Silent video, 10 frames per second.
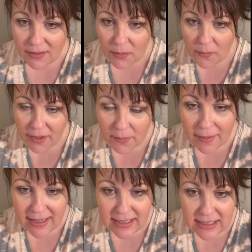welcome
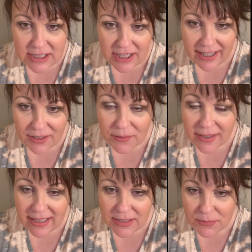back to the channel.
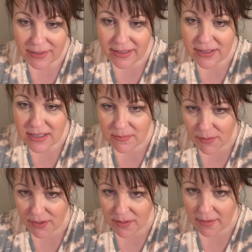It's Ren, the
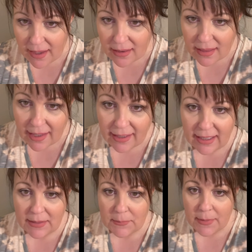Smoky Mountain
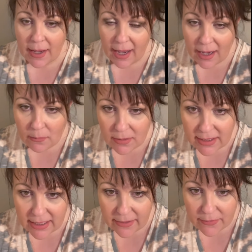Lady. I wanted to
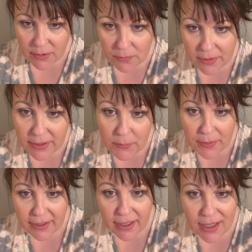give you a really
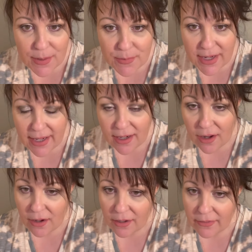quick update
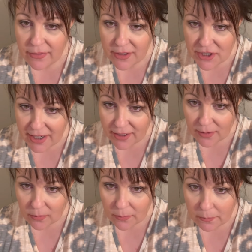on the
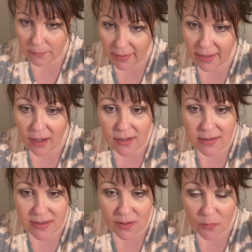channel and
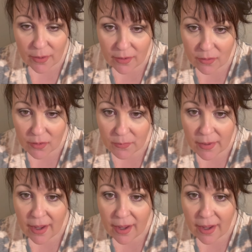also welcome